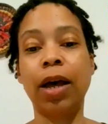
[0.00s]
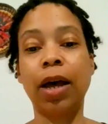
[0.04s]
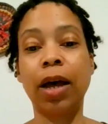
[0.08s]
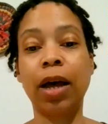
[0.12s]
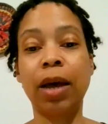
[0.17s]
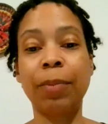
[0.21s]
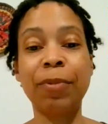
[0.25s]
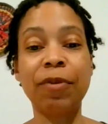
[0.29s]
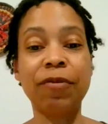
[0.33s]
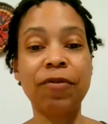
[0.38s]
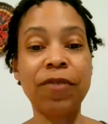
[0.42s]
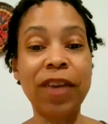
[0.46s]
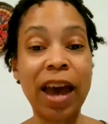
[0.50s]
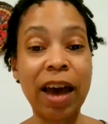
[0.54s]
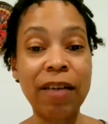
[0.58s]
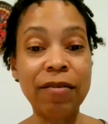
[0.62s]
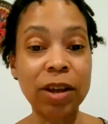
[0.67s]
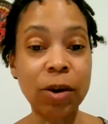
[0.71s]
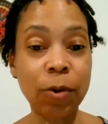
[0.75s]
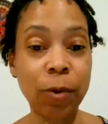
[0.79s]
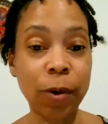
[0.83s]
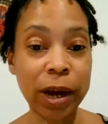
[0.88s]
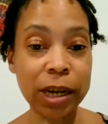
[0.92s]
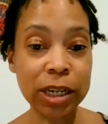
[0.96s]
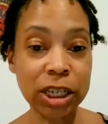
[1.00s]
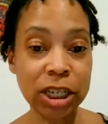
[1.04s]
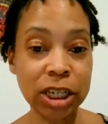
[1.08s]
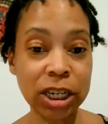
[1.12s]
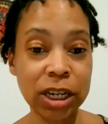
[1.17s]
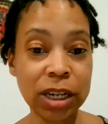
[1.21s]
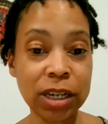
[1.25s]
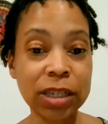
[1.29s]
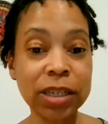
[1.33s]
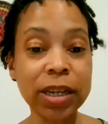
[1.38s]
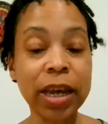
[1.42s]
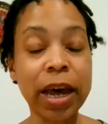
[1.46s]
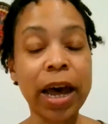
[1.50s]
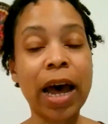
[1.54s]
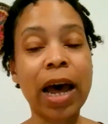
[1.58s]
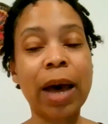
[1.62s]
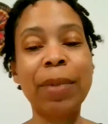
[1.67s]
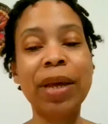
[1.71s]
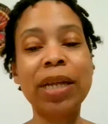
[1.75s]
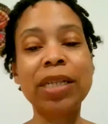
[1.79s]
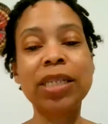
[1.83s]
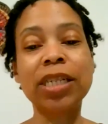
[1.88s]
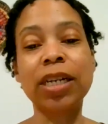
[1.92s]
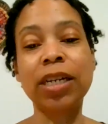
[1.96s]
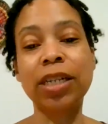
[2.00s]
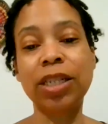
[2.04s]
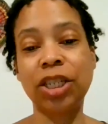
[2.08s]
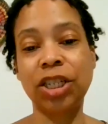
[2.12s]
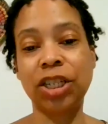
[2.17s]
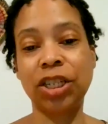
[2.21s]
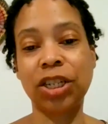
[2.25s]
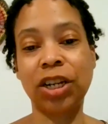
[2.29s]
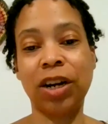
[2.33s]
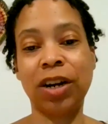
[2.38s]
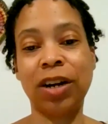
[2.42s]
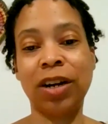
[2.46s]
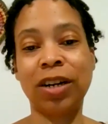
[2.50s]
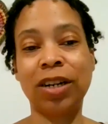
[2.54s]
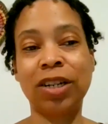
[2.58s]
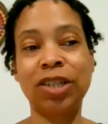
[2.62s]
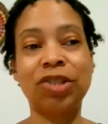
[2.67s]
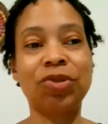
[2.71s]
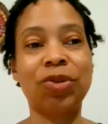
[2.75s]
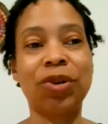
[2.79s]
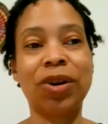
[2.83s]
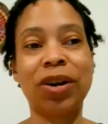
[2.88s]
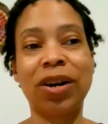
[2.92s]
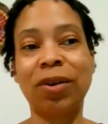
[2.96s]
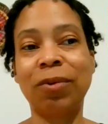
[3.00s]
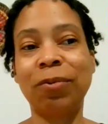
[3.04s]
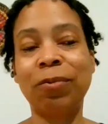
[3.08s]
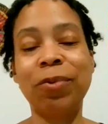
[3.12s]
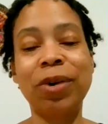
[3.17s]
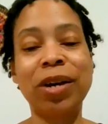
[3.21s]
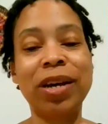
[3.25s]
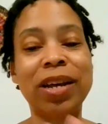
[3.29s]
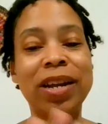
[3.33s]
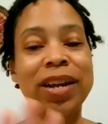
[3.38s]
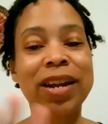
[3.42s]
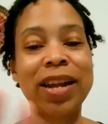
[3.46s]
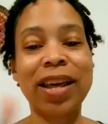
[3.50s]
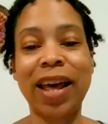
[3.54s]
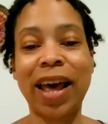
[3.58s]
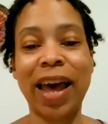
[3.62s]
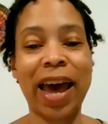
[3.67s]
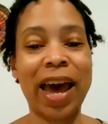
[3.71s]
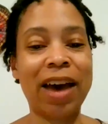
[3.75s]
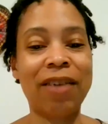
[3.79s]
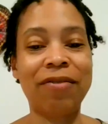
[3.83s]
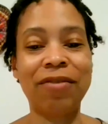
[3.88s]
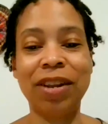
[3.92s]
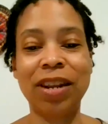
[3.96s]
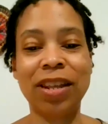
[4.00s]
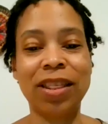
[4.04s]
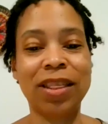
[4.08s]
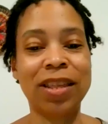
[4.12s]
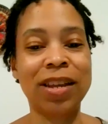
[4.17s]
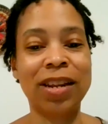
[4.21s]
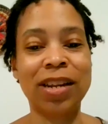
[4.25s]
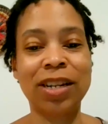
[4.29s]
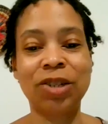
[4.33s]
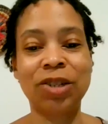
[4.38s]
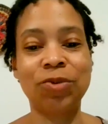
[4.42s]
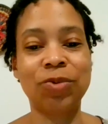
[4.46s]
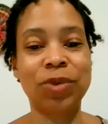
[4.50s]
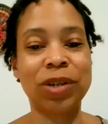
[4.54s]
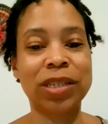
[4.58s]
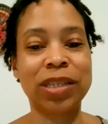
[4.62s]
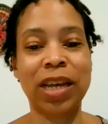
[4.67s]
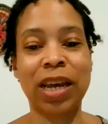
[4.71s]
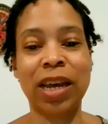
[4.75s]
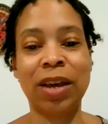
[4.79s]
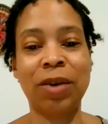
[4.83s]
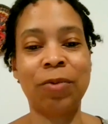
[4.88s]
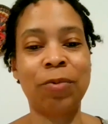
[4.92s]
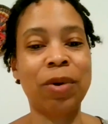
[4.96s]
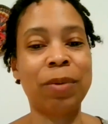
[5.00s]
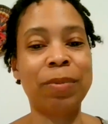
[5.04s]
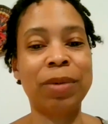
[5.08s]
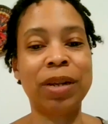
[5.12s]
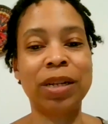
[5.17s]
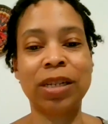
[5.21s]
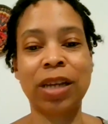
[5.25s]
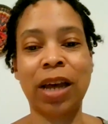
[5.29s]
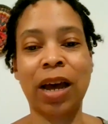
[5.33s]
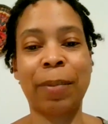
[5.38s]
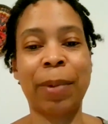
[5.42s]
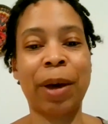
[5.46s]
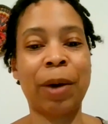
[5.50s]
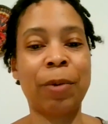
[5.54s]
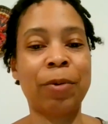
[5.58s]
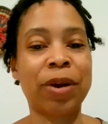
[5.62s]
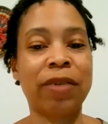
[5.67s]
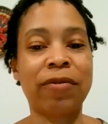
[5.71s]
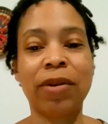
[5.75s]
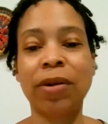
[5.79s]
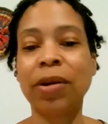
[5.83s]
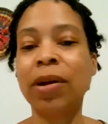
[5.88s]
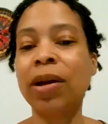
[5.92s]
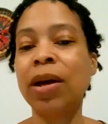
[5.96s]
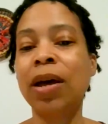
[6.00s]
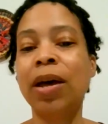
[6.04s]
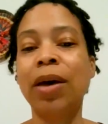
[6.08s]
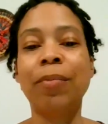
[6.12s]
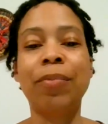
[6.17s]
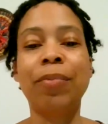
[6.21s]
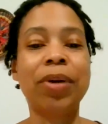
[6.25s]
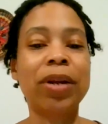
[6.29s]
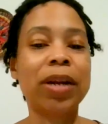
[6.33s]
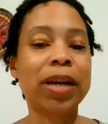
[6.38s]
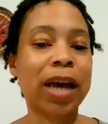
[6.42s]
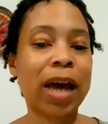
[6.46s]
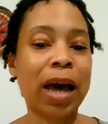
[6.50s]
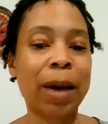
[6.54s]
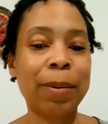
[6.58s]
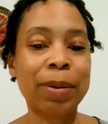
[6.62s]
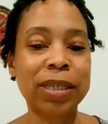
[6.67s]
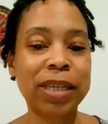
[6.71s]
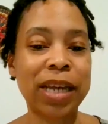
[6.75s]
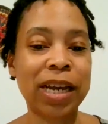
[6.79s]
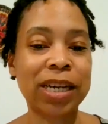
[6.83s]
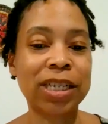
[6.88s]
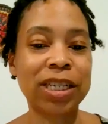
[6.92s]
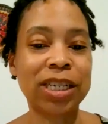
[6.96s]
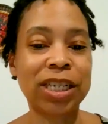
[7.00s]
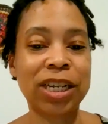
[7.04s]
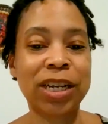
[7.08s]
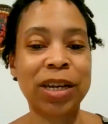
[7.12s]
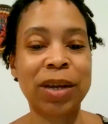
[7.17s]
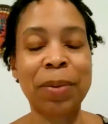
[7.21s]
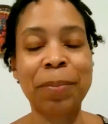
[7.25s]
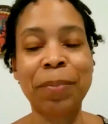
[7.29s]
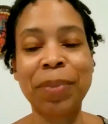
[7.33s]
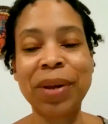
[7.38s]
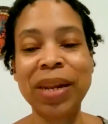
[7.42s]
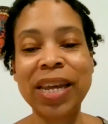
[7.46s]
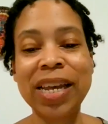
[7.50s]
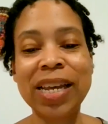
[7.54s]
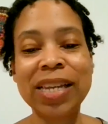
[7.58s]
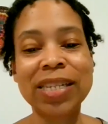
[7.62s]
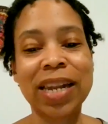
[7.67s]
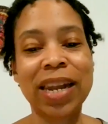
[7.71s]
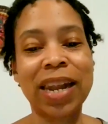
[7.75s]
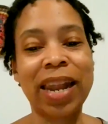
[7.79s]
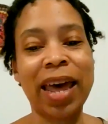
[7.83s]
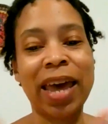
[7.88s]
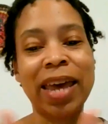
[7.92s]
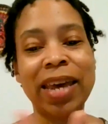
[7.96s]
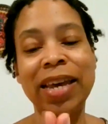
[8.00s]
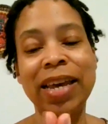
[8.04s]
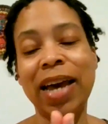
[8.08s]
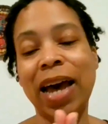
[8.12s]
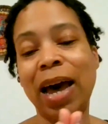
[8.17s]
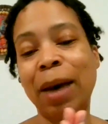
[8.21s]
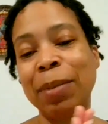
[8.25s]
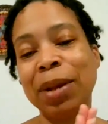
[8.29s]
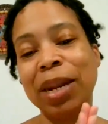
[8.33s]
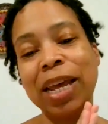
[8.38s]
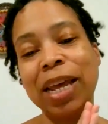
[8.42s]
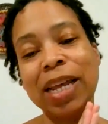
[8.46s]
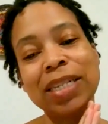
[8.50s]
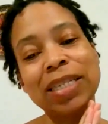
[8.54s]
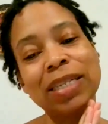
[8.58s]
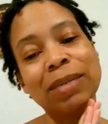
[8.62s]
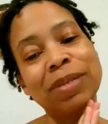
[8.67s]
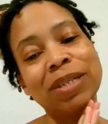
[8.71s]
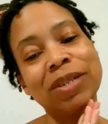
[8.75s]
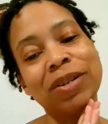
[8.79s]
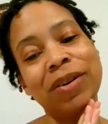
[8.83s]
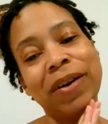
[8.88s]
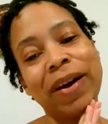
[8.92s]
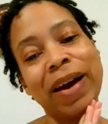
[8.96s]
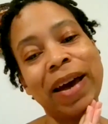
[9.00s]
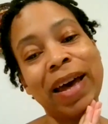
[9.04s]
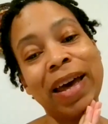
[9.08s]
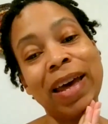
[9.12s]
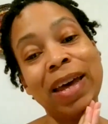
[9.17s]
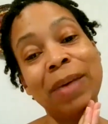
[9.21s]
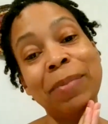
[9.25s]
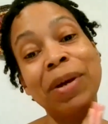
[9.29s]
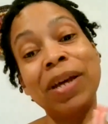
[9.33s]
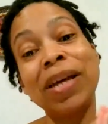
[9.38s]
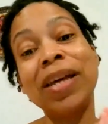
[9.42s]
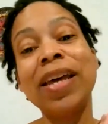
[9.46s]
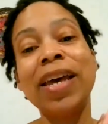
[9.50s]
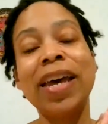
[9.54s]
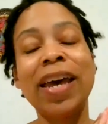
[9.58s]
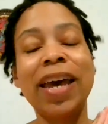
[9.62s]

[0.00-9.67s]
If you have any questions, comments, concerns, or would have anything that you want to say, want me to talk about, whatever, put in the comment section. Please like, comment, and subscribe.